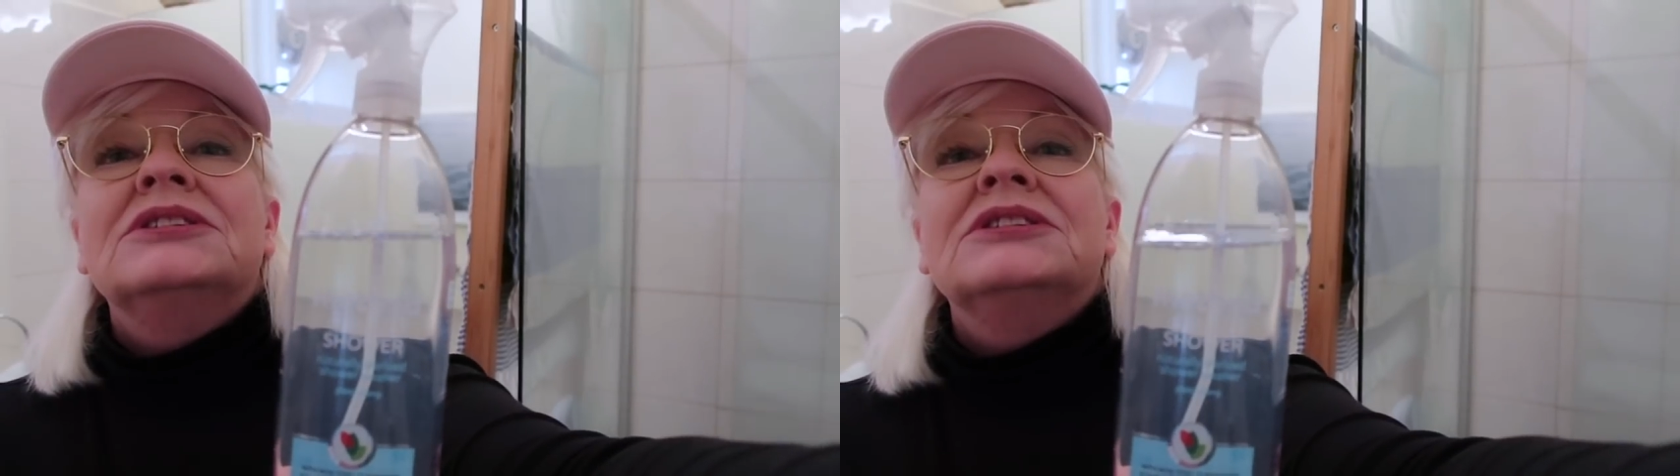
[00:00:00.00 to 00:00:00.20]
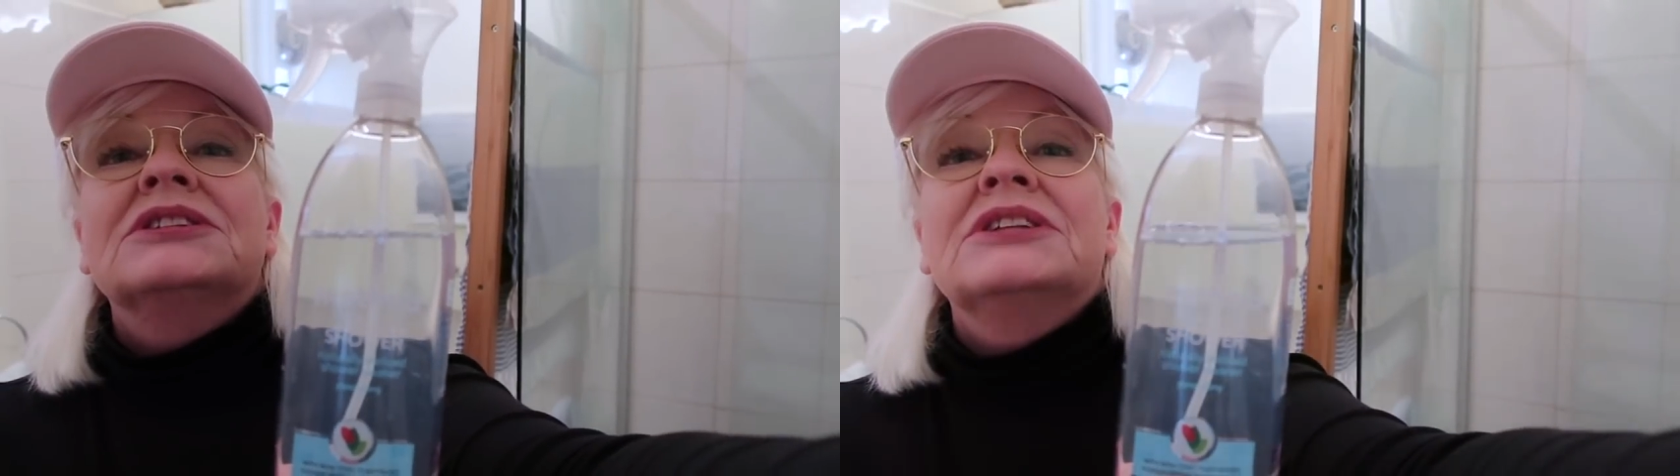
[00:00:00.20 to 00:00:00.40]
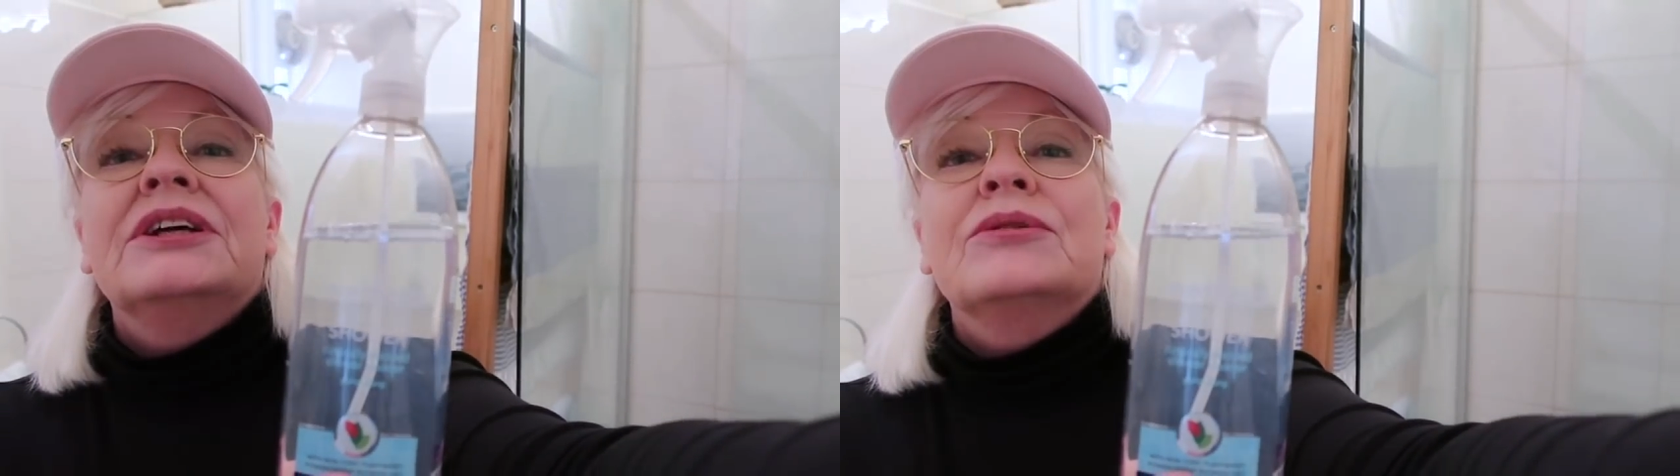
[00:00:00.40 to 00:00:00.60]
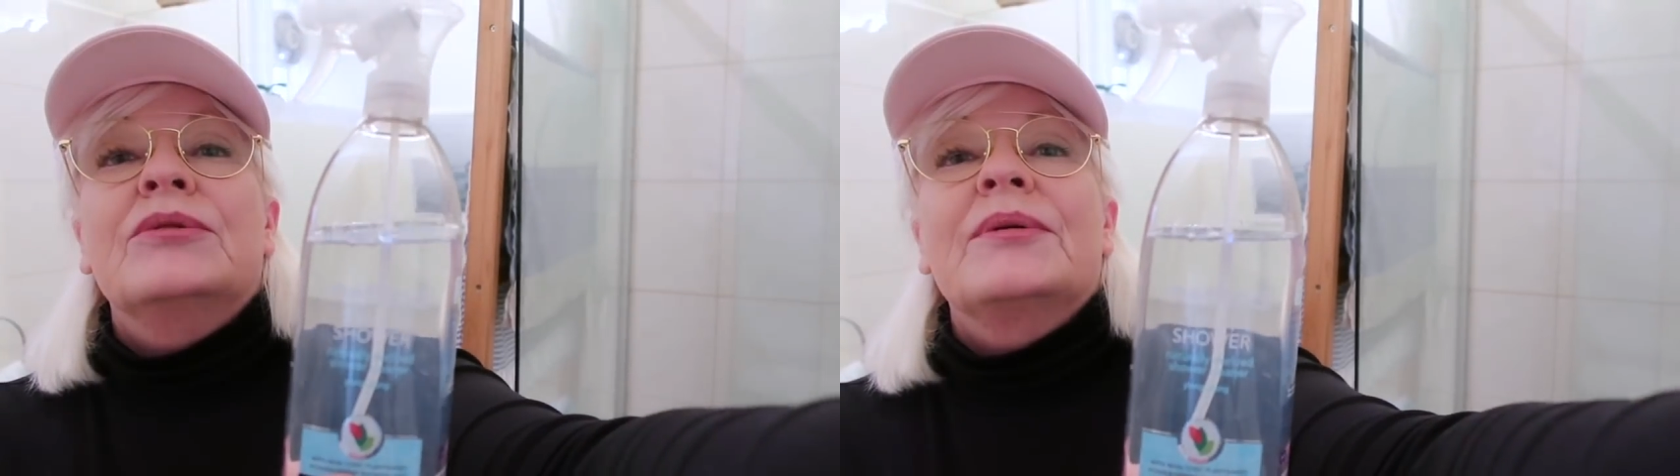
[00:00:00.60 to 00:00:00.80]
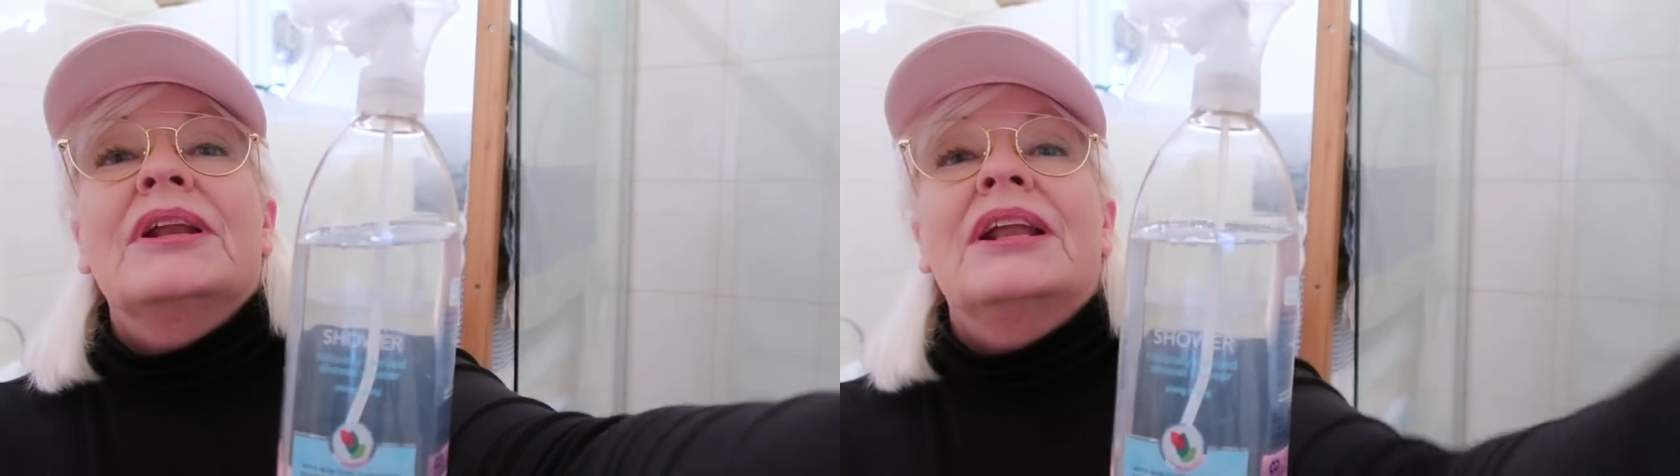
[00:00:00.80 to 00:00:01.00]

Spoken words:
let's take it a little bit